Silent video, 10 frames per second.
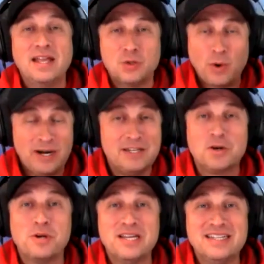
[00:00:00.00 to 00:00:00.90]
20
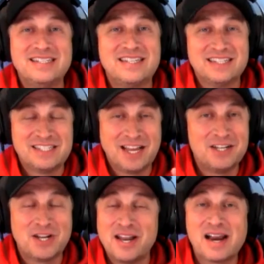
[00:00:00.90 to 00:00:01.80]
degrees,
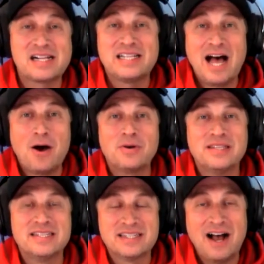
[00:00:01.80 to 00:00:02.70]
sunshine, not a cloud
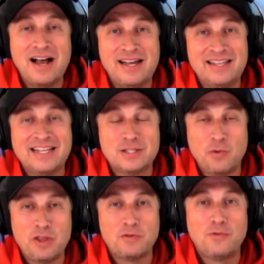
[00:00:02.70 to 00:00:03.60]
in the sky. That's the
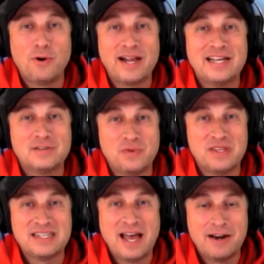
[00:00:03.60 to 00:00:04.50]
weather forecast for
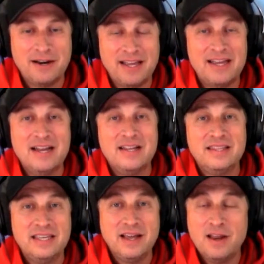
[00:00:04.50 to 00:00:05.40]
this Saturday.
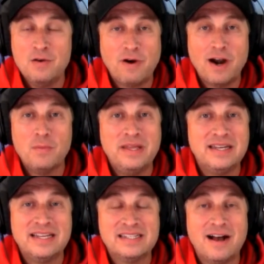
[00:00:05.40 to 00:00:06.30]
The
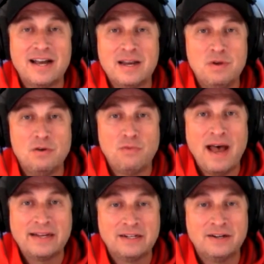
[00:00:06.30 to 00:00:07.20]
environment is not going to be a
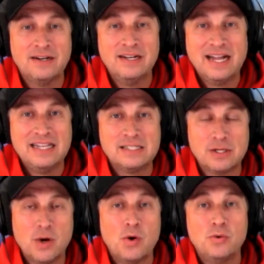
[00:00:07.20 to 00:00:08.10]
factor. And
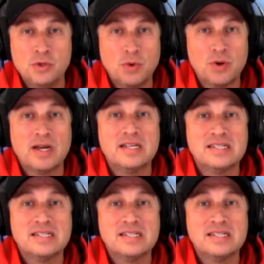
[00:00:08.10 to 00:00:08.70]
so you are going to